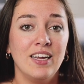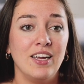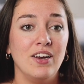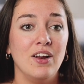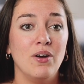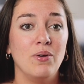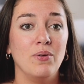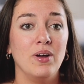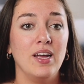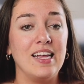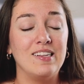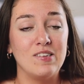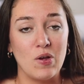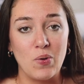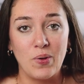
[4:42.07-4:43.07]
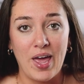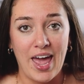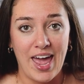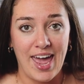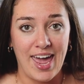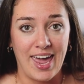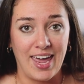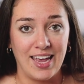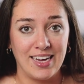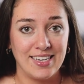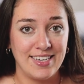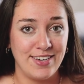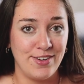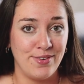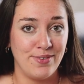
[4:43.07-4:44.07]
It's okay
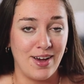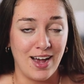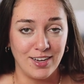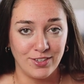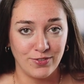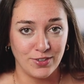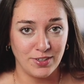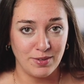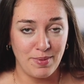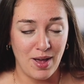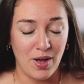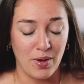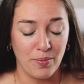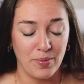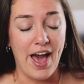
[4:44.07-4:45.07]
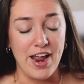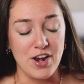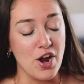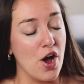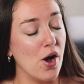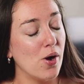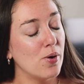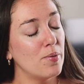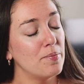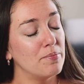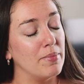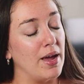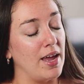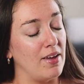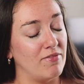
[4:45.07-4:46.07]
to ask for some help. I know,
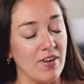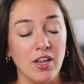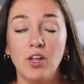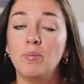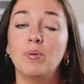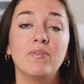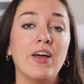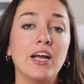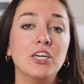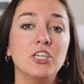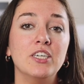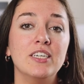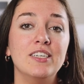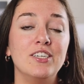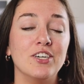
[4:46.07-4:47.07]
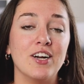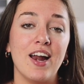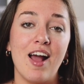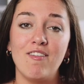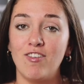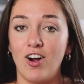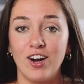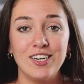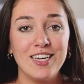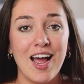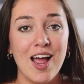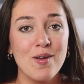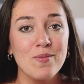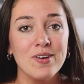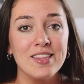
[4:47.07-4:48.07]
my fellow perfectionists, you're gonna have a hard
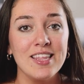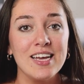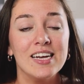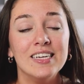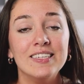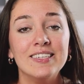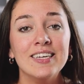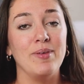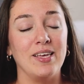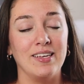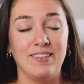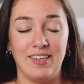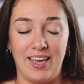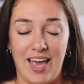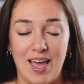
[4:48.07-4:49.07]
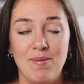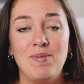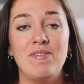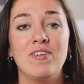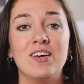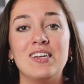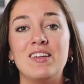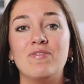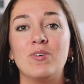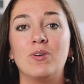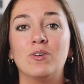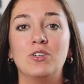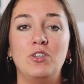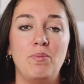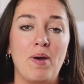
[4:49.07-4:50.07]
time with this, because it can be very
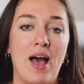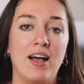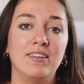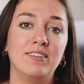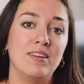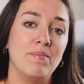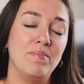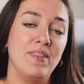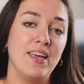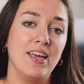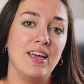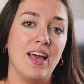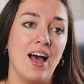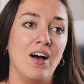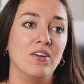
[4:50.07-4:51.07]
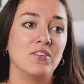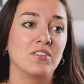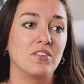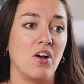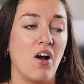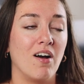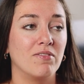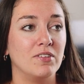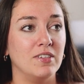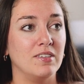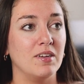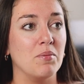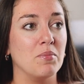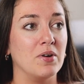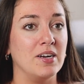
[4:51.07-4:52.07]
difficult to pass something else off to
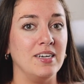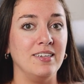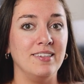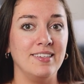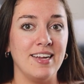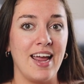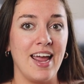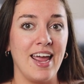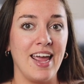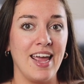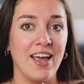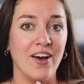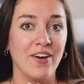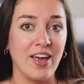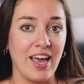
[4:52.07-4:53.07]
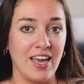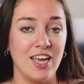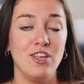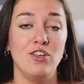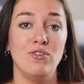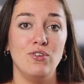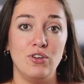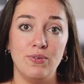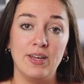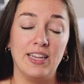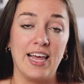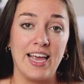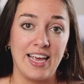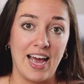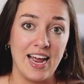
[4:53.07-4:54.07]
someone and say, okay, can you do it
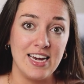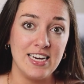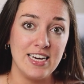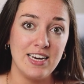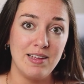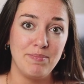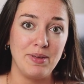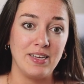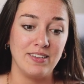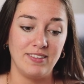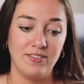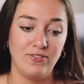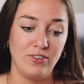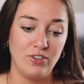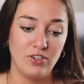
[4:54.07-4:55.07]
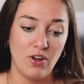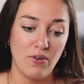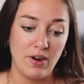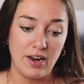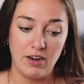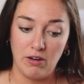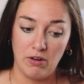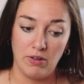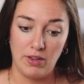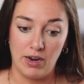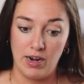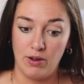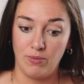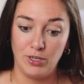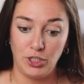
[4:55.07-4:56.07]
like I did it? Because if you don't, I don't know
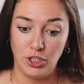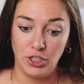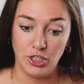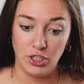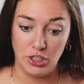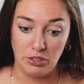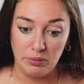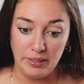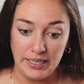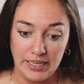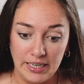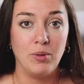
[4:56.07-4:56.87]
that I want you to do it.